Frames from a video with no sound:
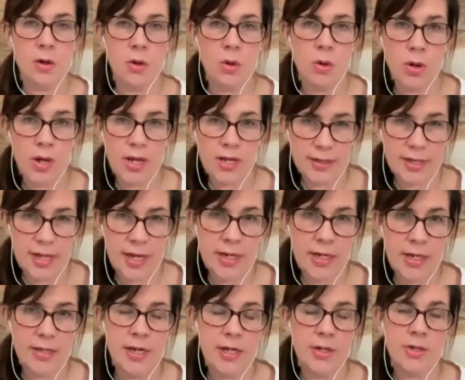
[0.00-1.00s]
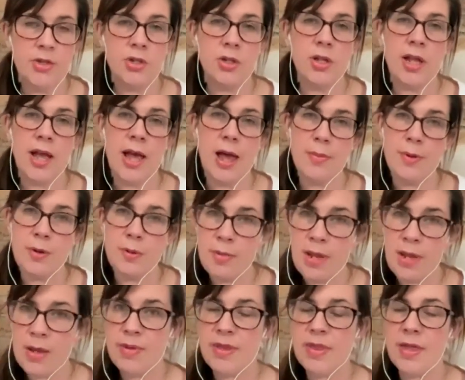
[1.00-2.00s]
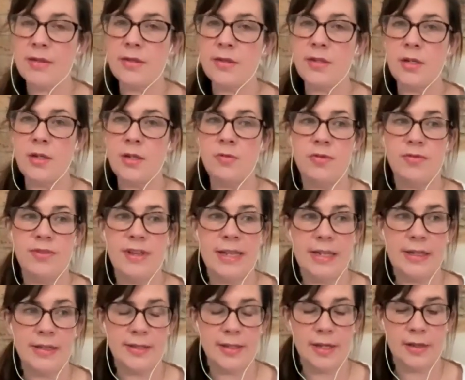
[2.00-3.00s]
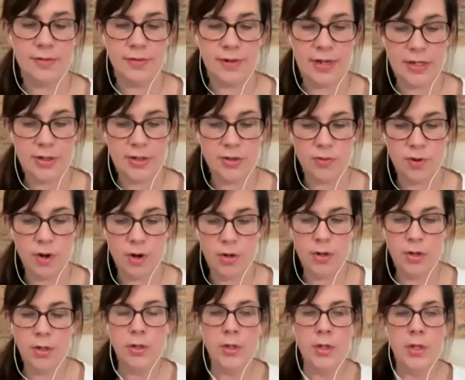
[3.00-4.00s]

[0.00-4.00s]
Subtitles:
or is that an intentional gap and maybe that's going to reveal itself later on?